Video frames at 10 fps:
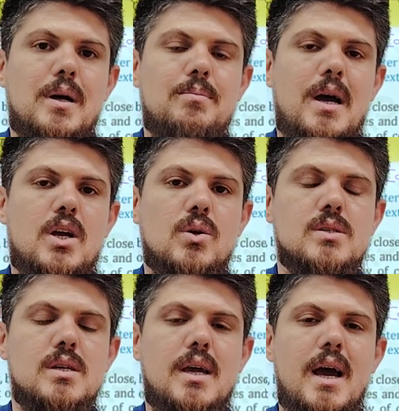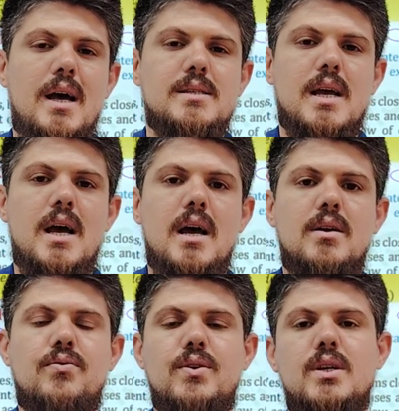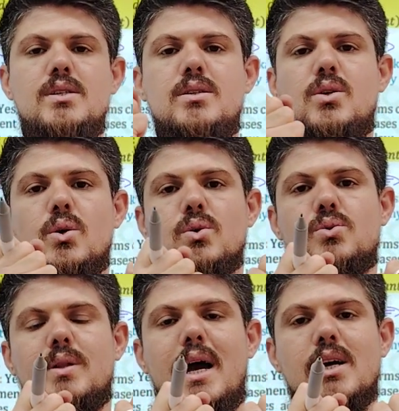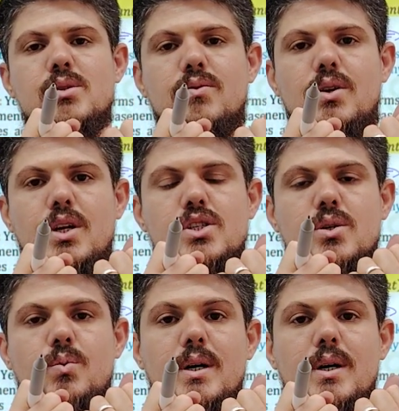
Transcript: But by closing hands and feet close to the axis of rotation,